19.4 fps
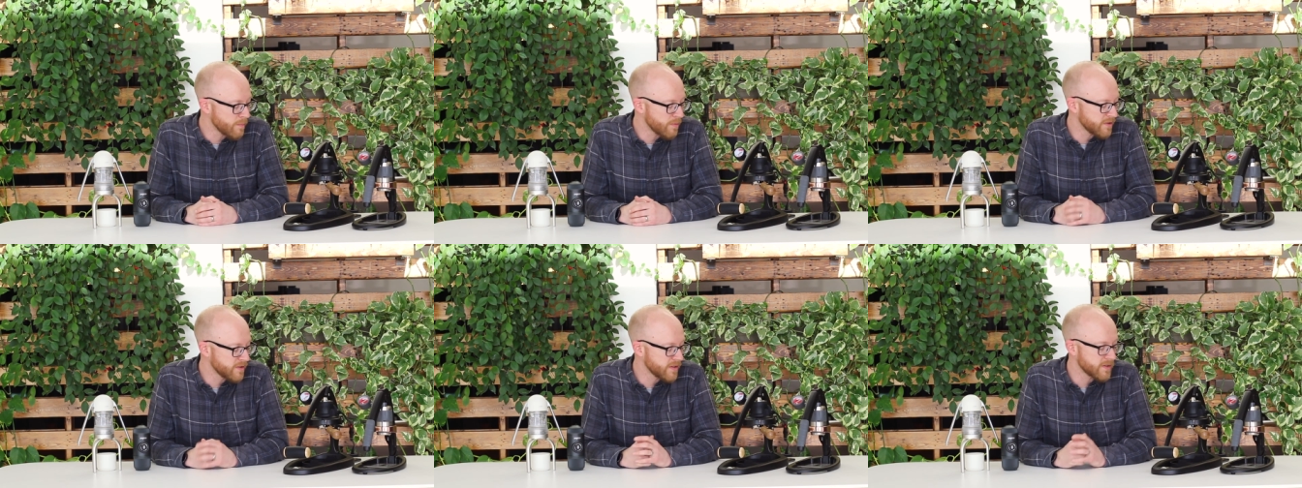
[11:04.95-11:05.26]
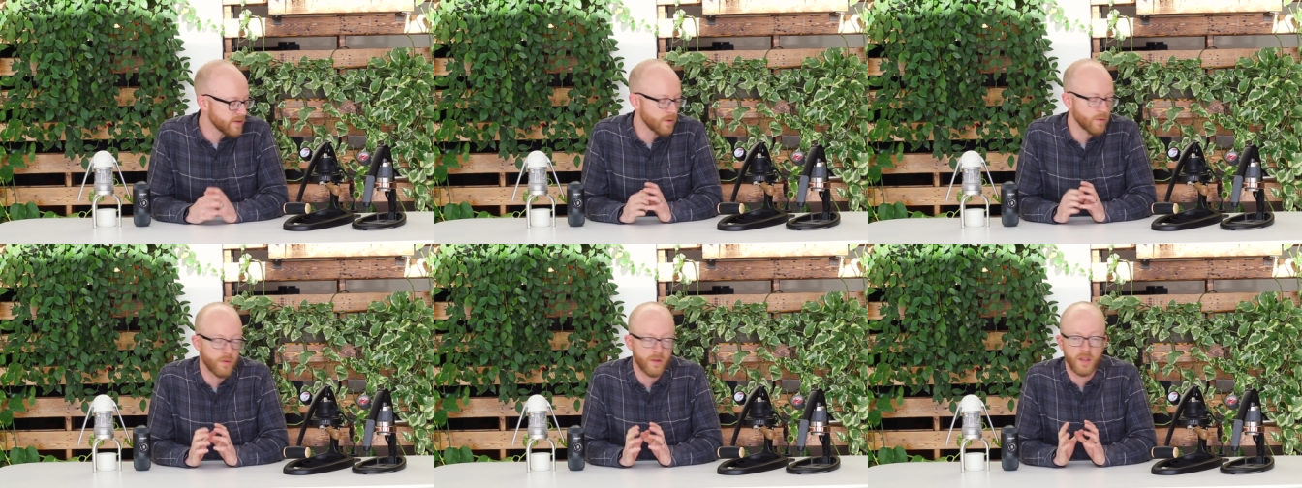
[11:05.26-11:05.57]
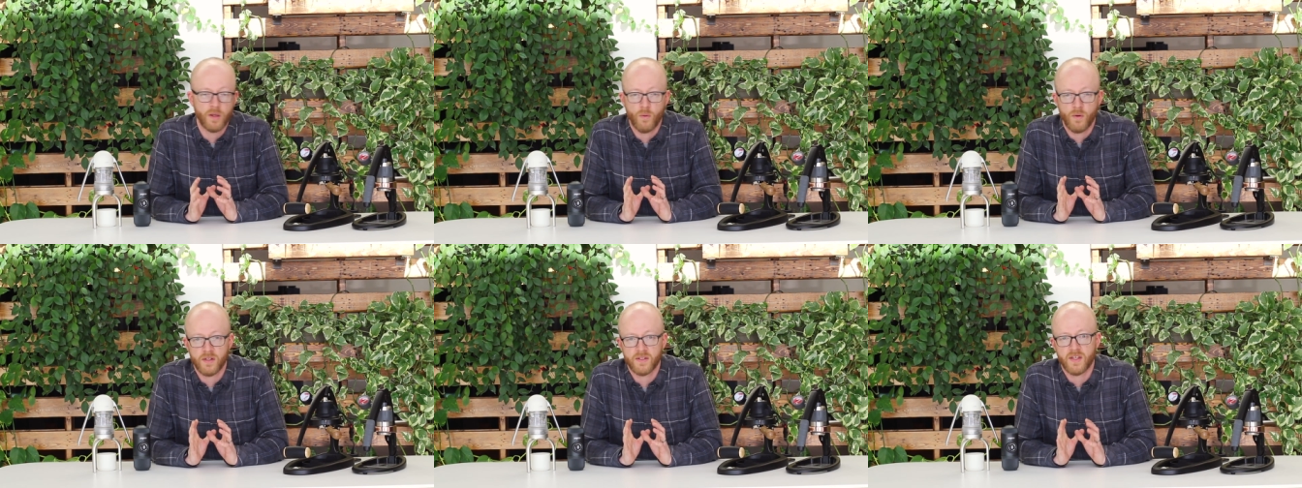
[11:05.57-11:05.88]
but still
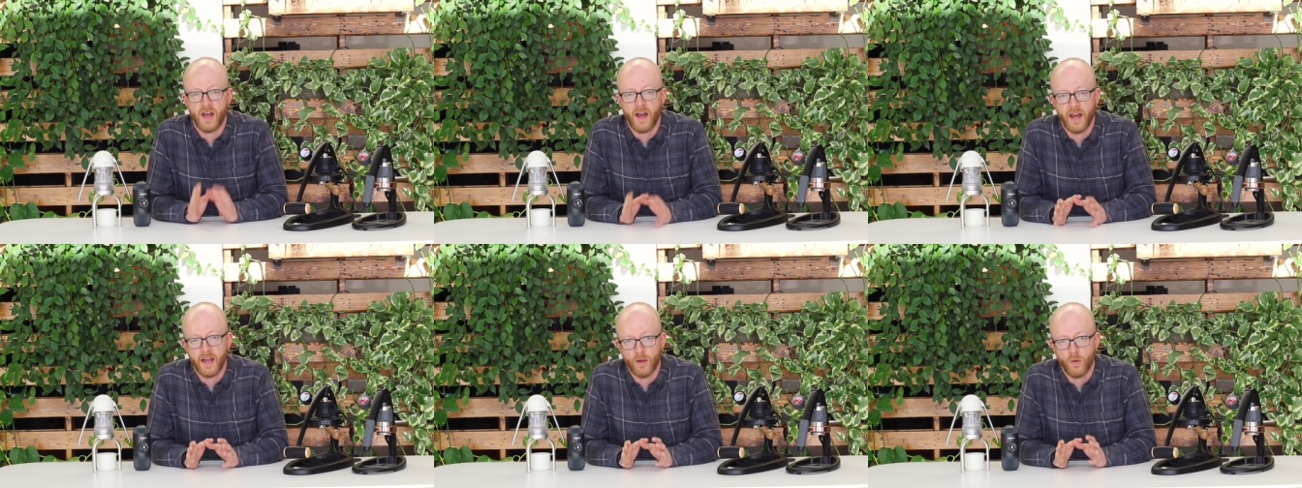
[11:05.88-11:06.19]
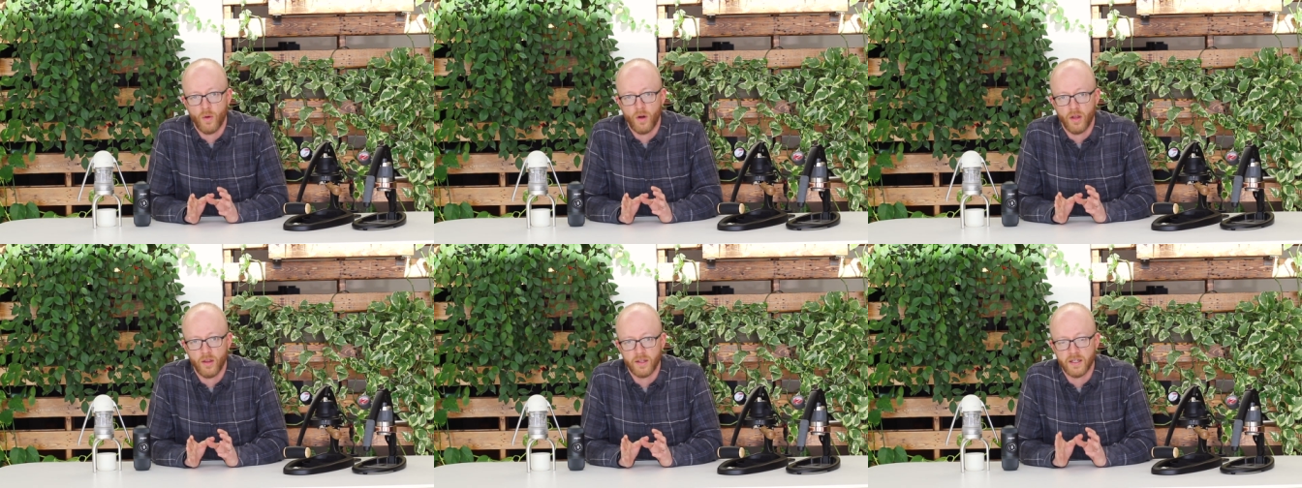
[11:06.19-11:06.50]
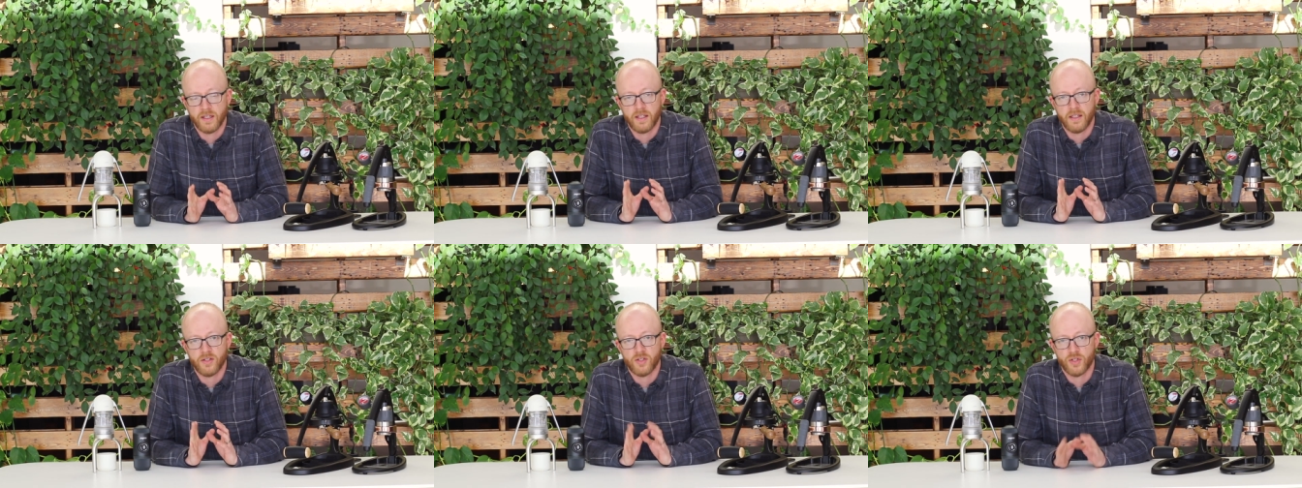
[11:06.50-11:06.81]
really wants a high
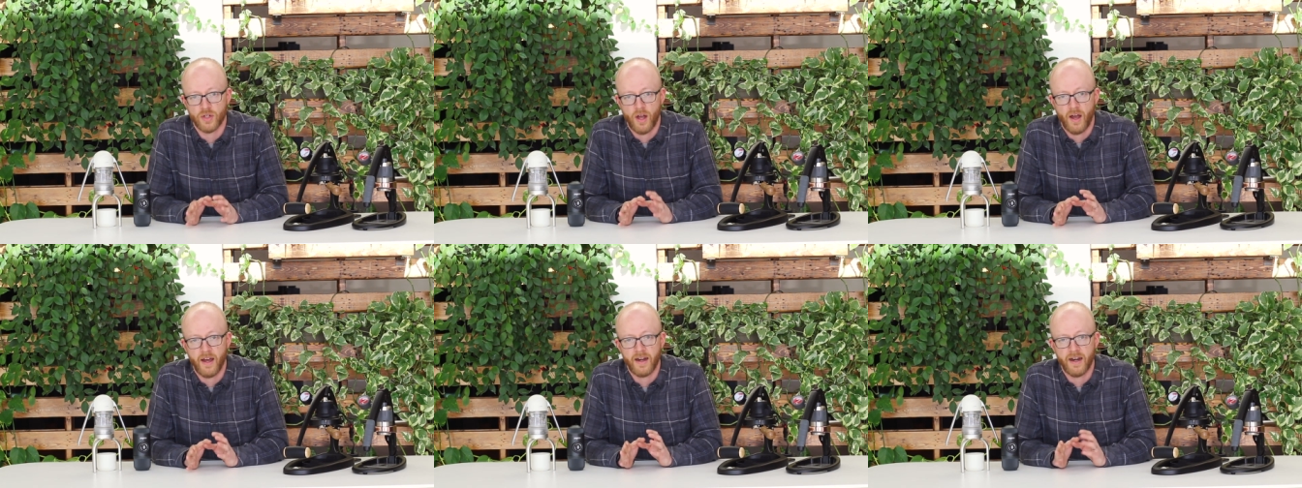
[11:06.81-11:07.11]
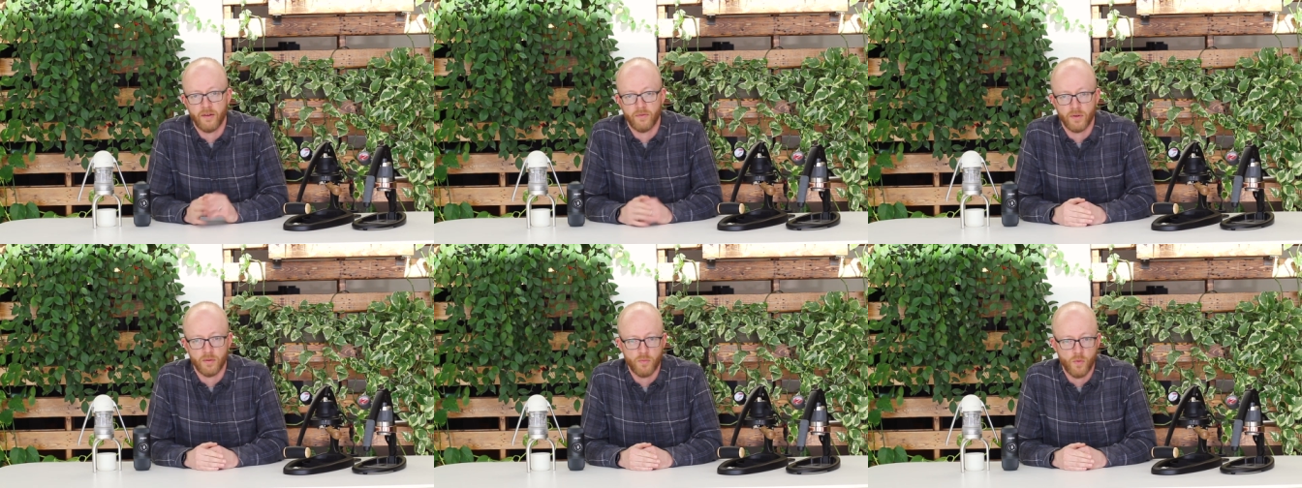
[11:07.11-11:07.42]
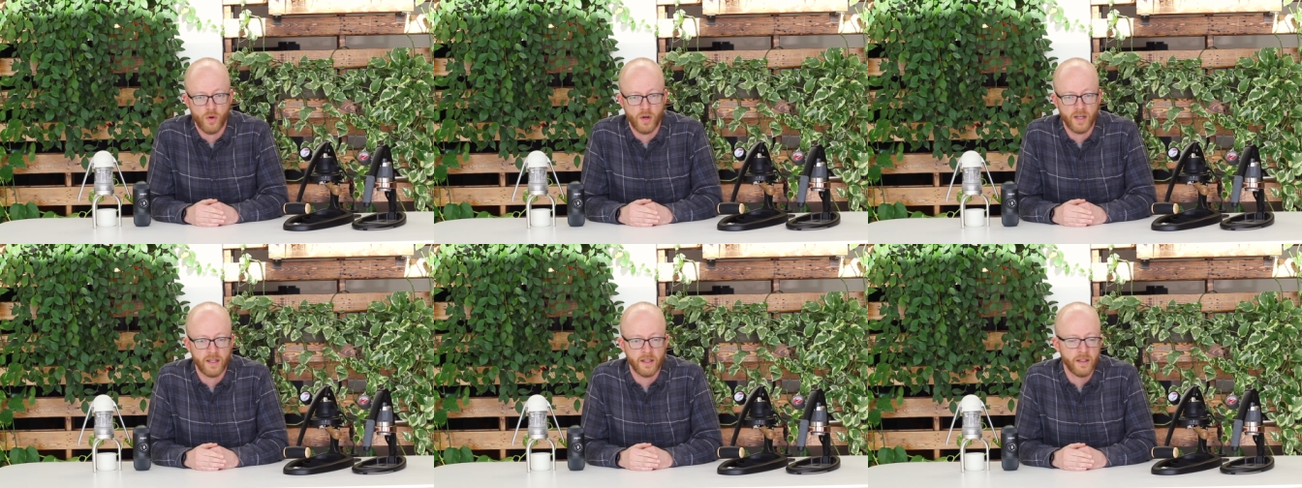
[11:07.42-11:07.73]
quality shot every
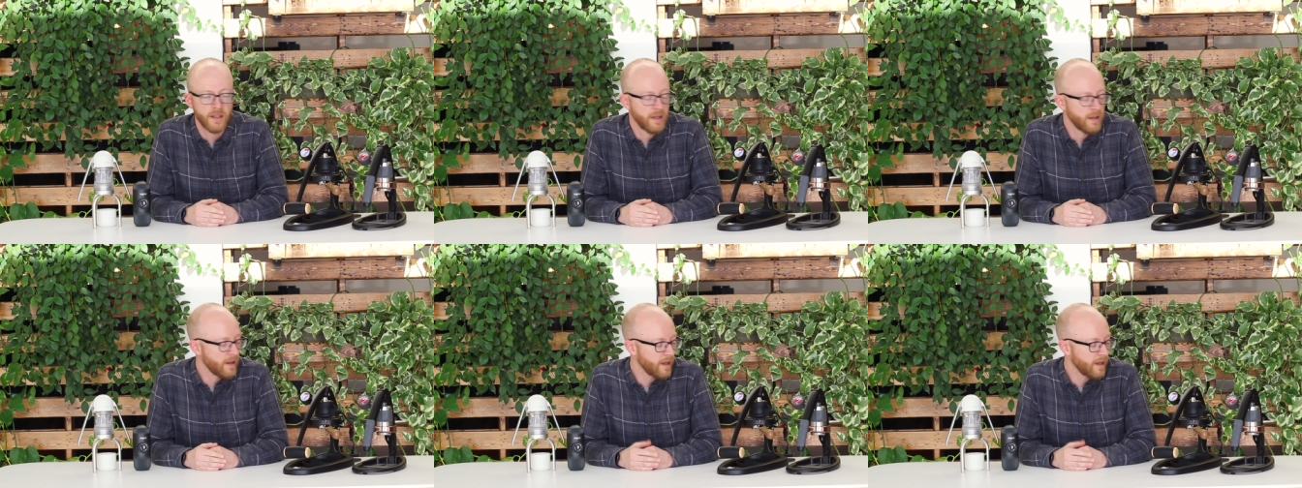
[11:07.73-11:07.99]
morning.